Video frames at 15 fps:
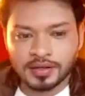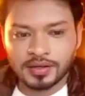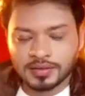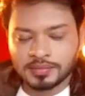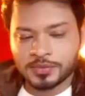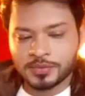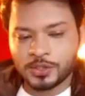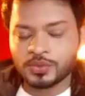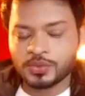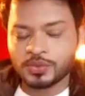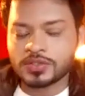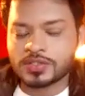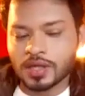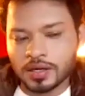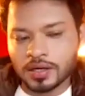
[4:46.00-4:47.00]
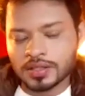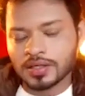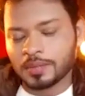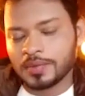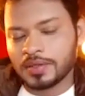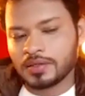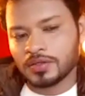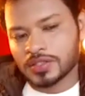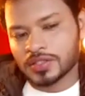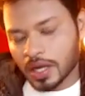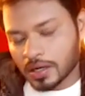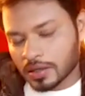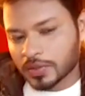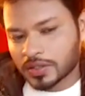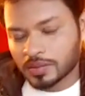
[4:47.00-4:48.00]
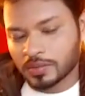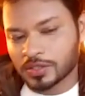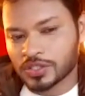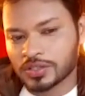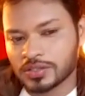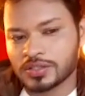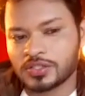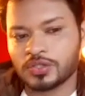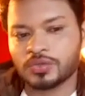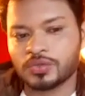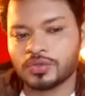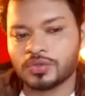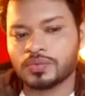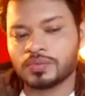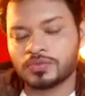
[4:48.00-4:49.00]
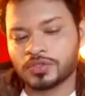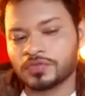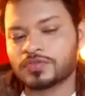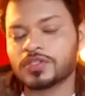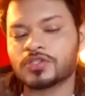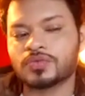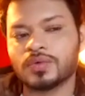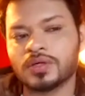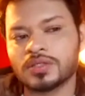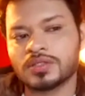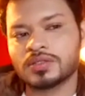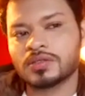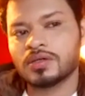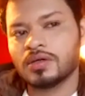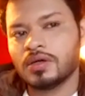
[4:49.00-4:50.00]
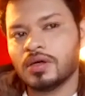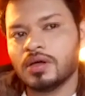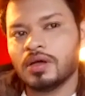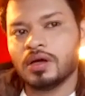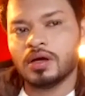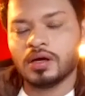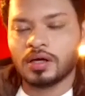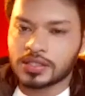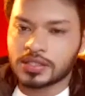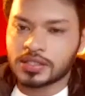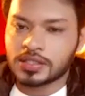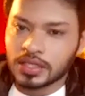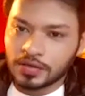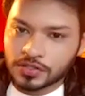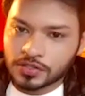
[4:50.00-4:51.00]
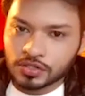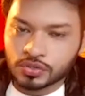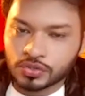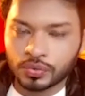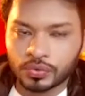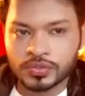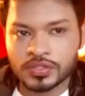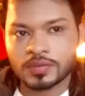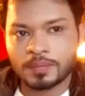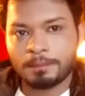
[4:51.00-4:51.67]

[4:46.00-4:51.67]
You started. I mean, you started with commercials. You drifted towards television shows.